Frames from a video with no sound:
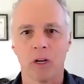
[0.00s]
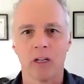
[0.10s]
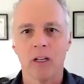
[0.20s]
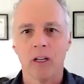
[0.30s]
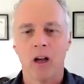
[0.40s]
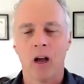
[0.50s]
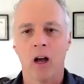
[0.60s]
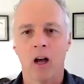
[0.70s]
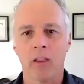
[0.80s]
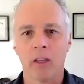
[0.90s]
but
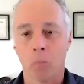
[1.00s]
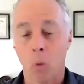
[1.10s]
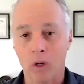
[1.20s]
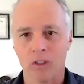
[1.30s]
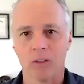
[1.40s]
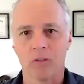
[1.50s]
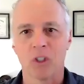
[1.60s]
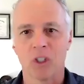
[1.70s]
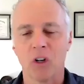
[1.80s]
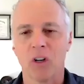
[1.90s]
the importance of
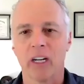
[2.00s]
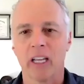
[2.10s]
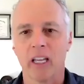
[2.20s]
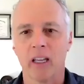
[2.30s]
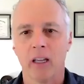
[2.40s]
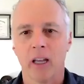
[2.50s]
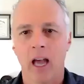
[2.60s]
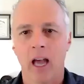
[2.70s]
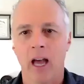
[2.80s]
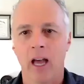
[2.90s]
security
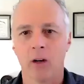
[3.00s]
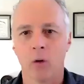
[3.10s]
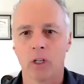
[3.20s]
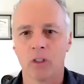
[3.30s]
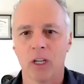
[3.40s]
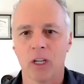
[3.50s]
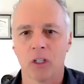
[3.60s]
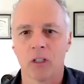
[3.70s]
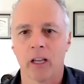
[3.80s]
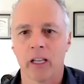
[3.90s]
at an
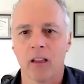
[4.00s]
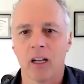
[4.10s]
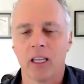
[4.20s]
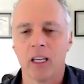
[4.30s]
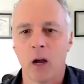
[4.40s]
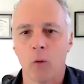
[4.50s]
organization like Lockheed,